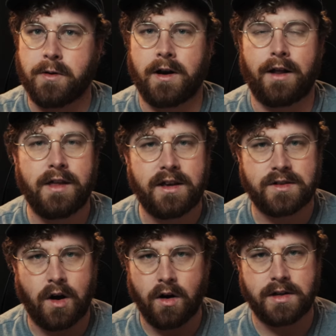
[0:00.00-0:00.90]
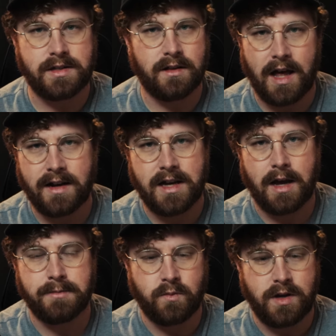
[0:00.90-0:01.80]
And I think as artists, a lot of
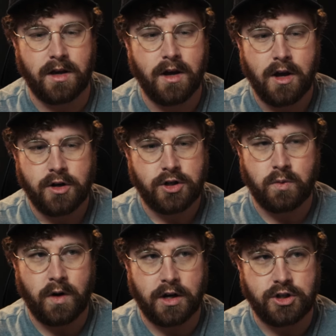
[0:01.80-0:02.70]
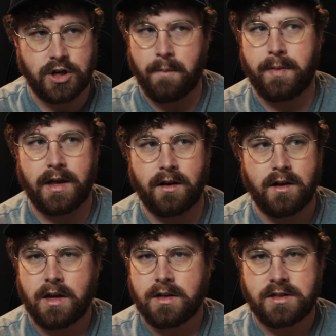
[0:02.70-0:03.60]
times we just want to jump in
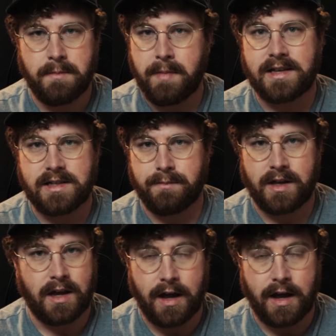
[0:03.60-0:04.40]
to make something.